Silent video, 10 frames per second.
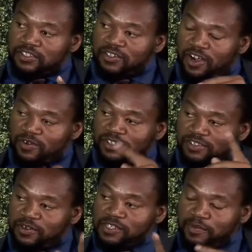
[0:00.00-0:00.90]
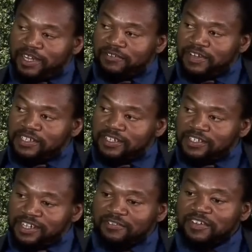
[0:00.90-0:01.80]
So how could thoughts manifest
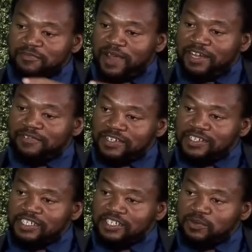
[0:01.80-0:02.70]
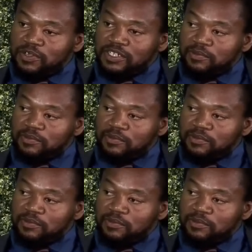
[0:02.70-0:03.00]
itself if manifestation was the